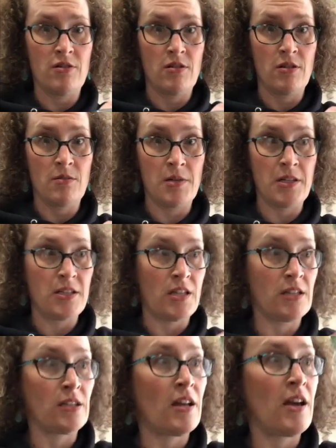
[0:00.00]
That might
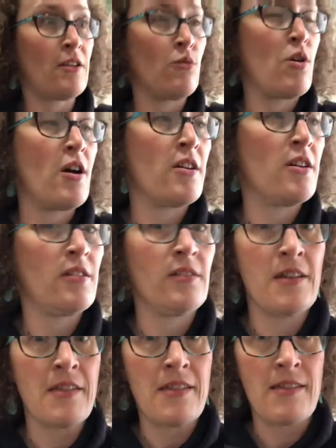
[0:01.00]
take a lot of water.
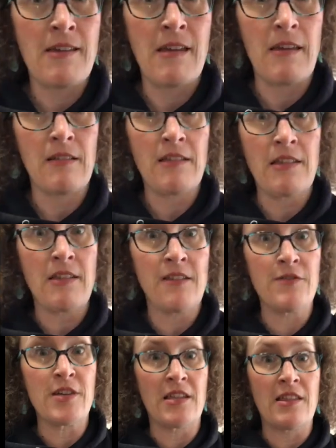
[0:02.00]
Let's see. Let's see if
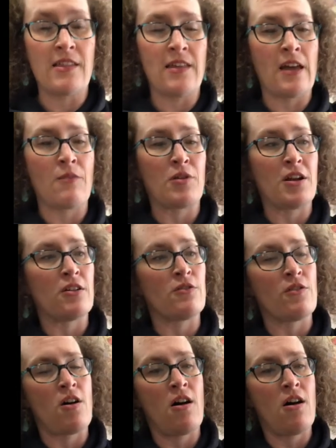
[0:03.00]
we can see it when it goes
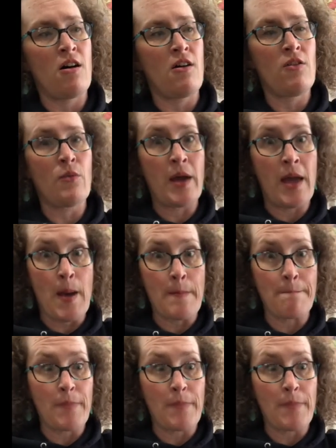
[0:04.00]
all the way up.